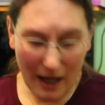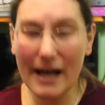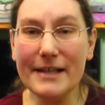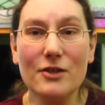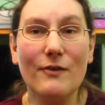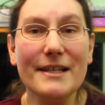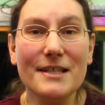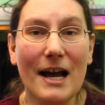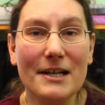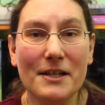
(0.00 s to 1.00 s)
It's great
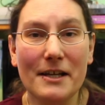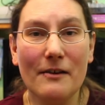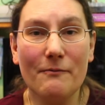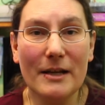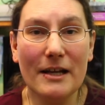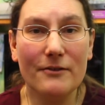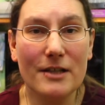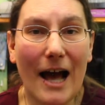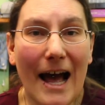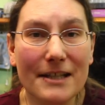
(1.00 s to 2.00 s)
to actually have been able
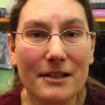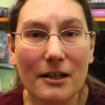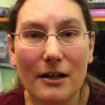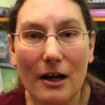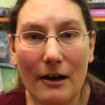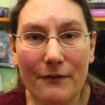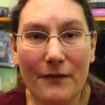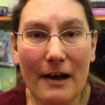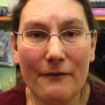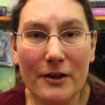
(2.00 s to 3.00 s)
to add a
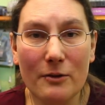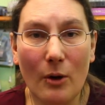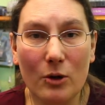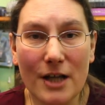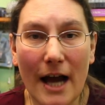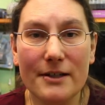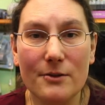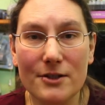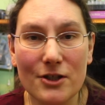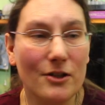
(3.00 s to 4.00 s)
fair few more
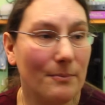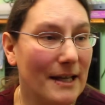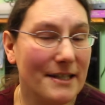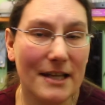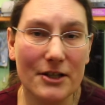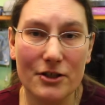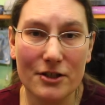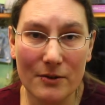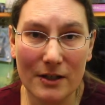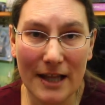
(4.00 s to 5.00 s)
titles to the PlayStation
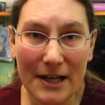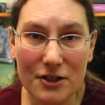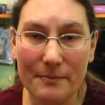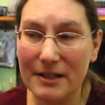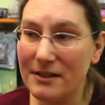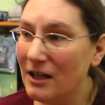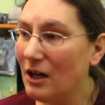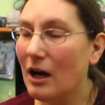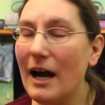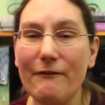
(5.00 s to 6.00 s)
2 collection because
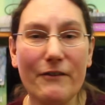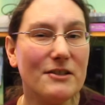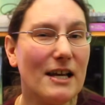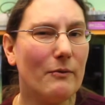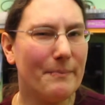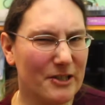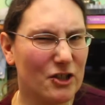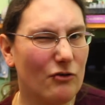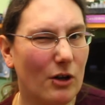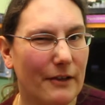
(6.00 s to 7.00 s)
it feels like we've been
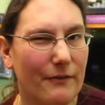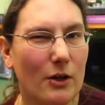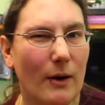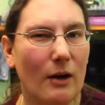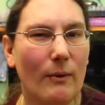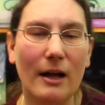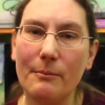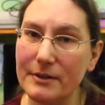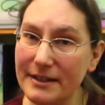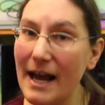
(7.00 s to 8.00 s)
struggling for quite a while,
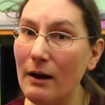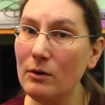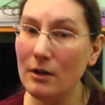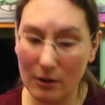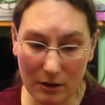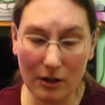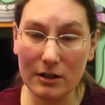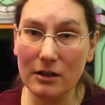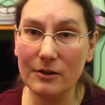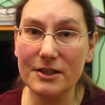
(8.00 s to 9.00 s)
but now
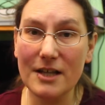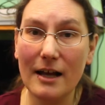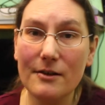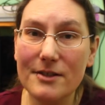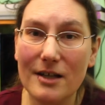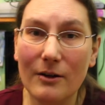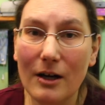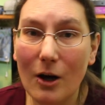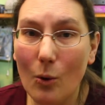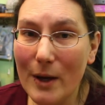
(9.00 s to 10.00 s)
got a load of titles, so
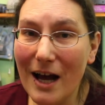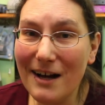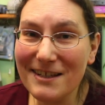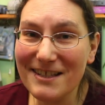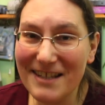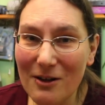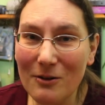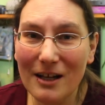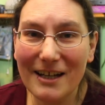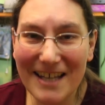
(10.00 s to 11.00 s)
we are
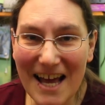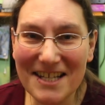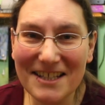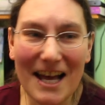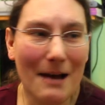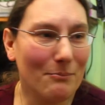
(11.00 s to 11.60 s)
still getting there.